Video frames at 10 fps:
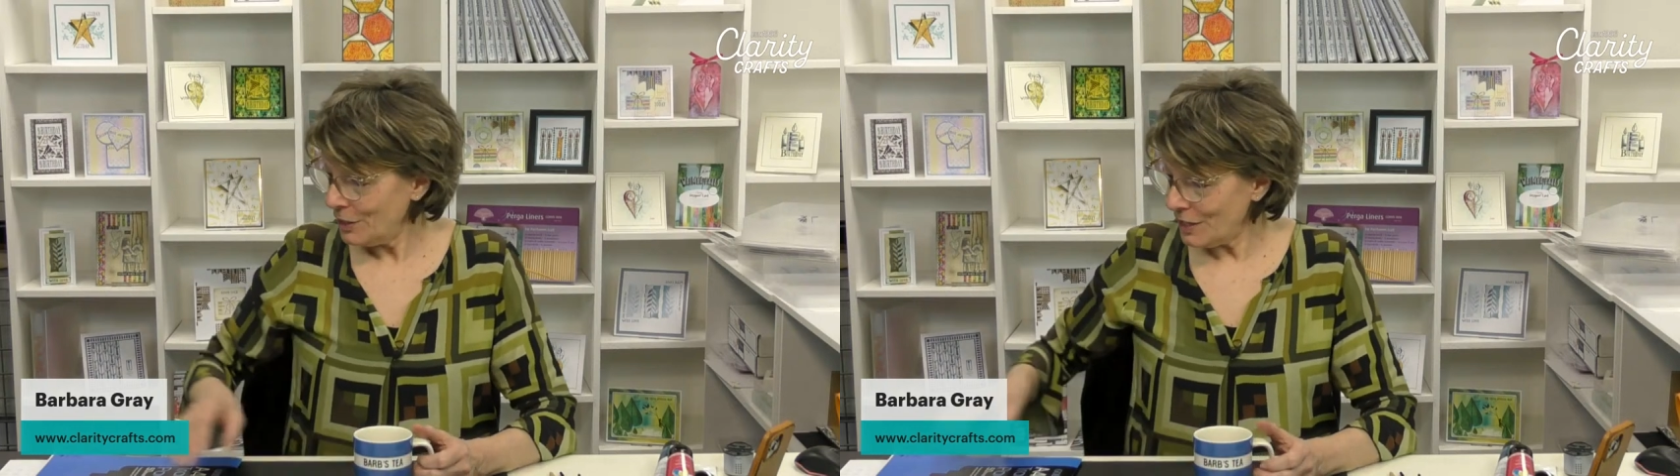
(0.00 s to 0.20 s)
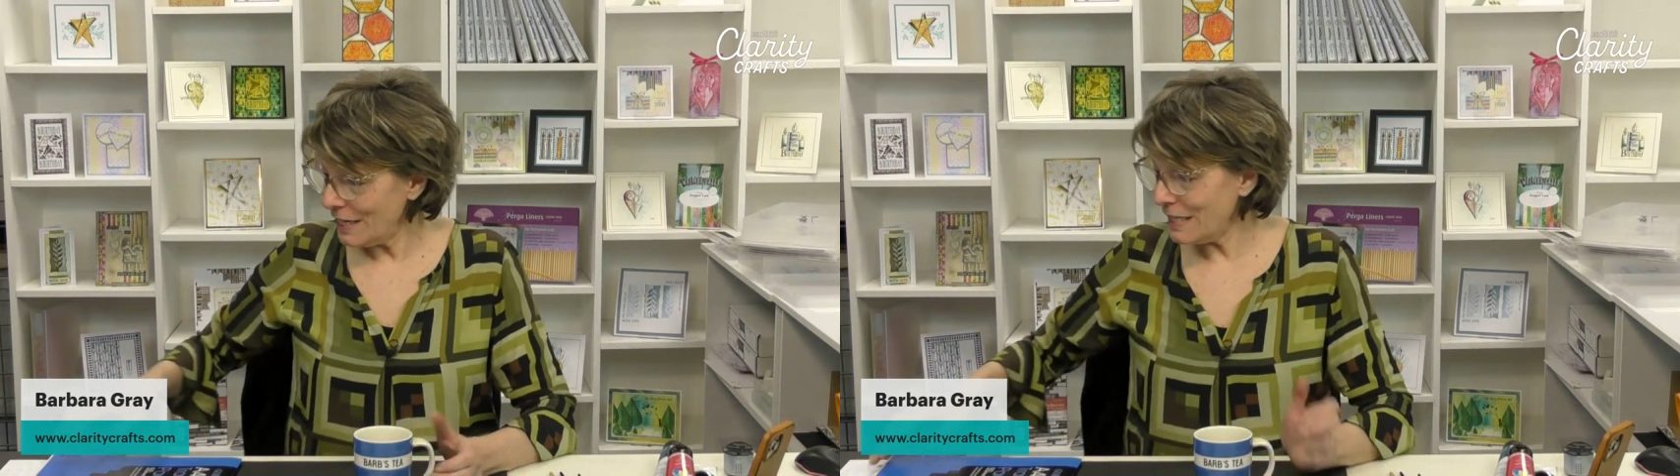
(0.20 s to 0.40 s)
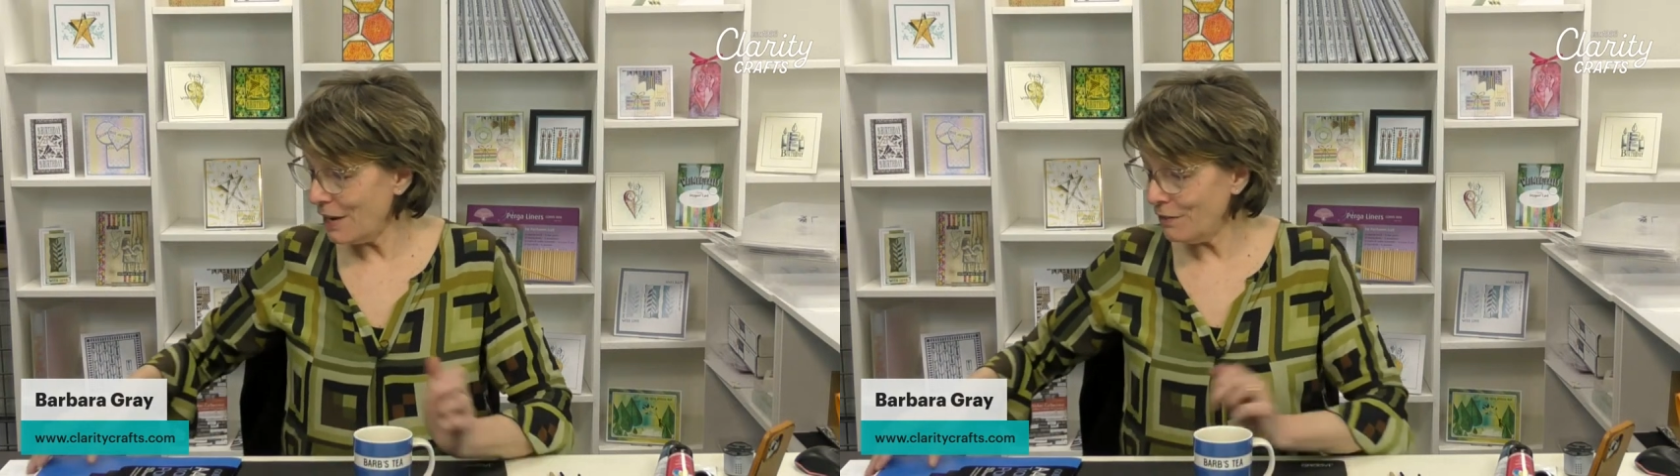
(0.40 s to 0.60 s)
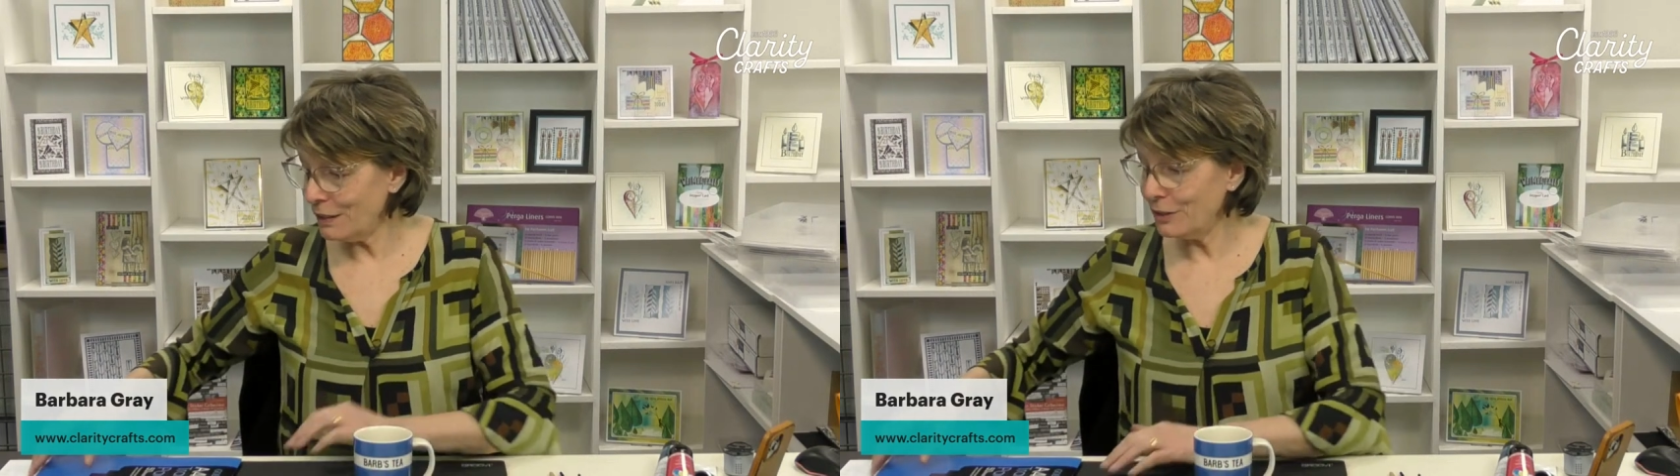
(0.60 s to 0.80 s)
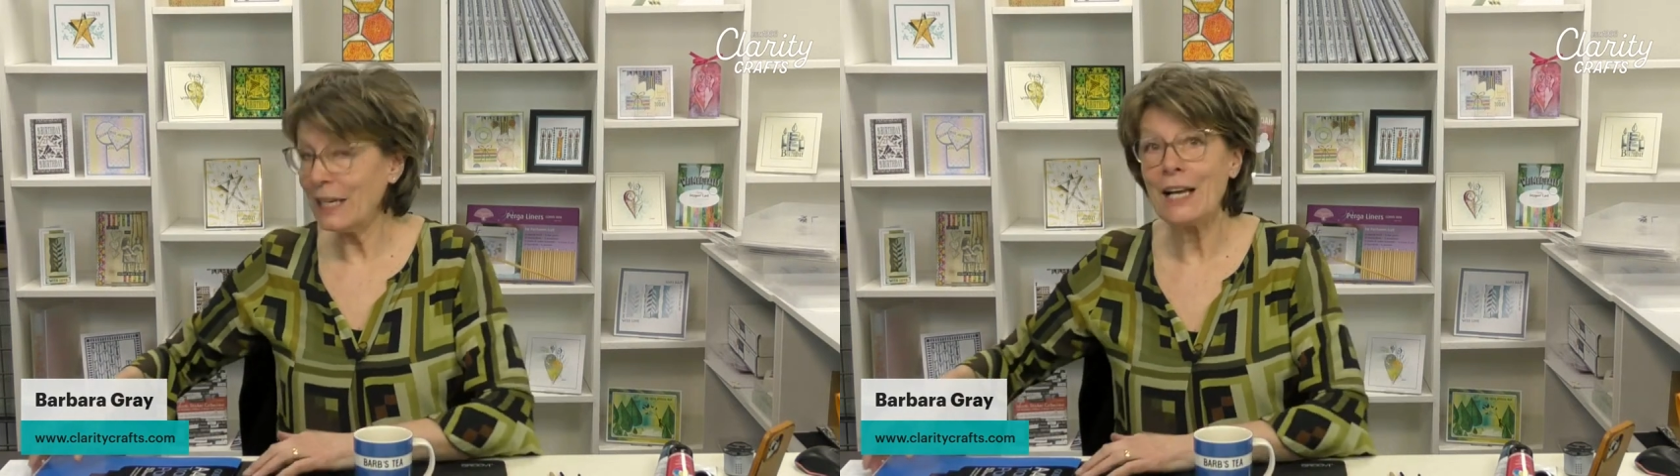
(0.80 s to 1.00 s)
So let's have a
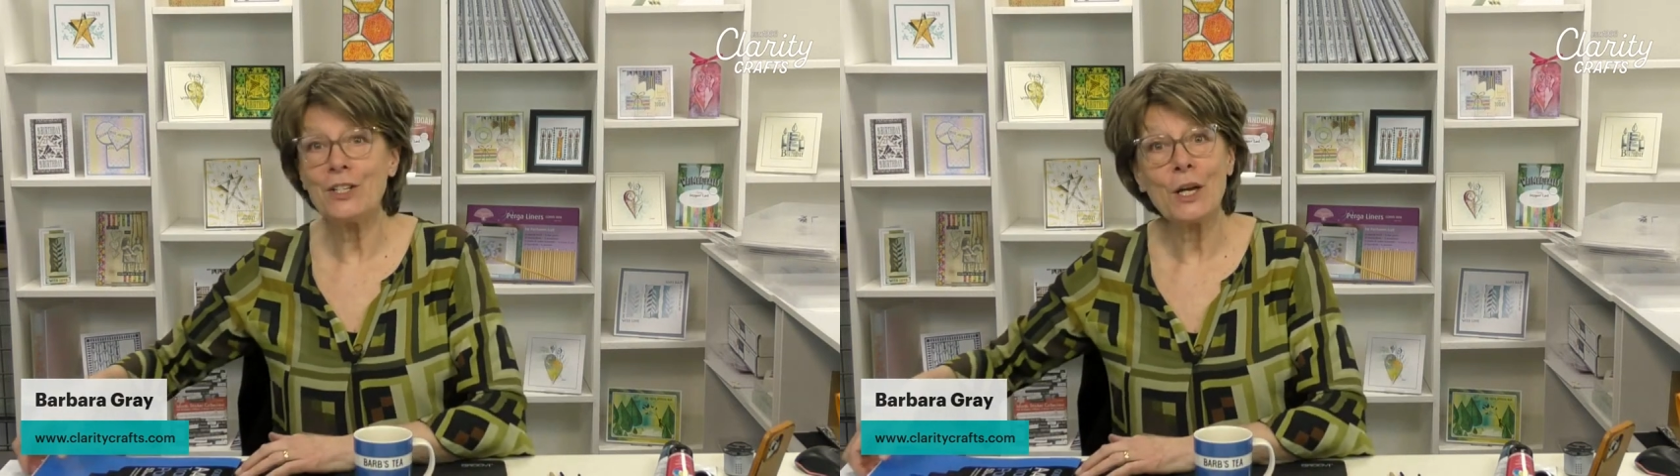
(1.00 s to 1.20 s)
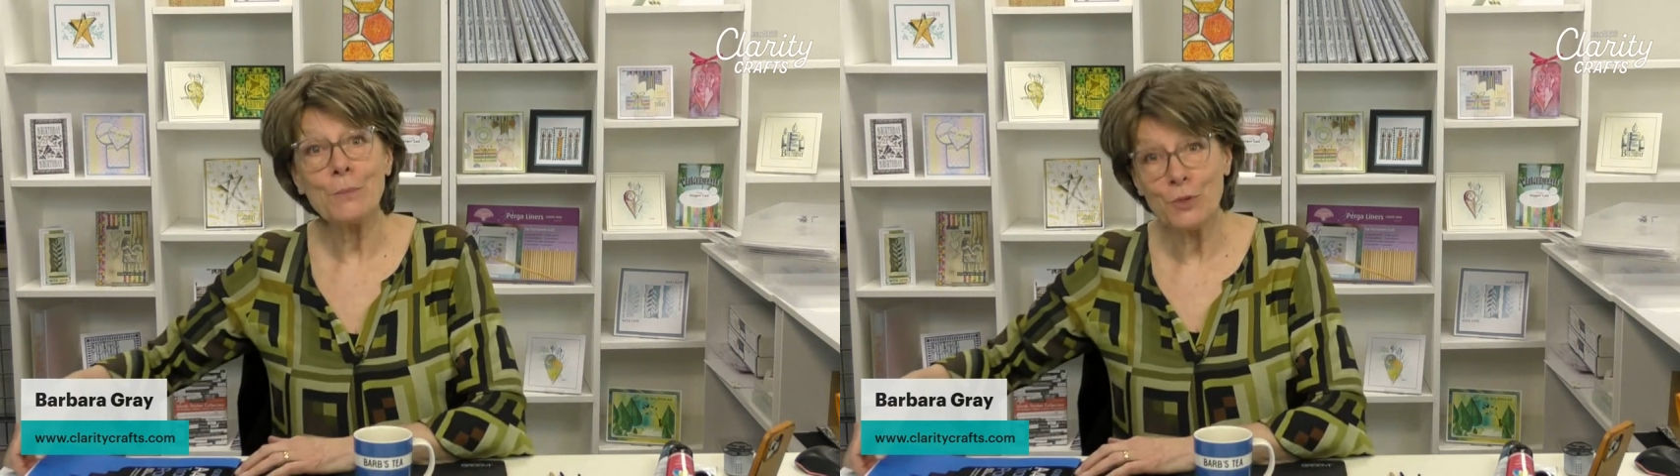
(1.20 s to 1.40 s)
little catch up.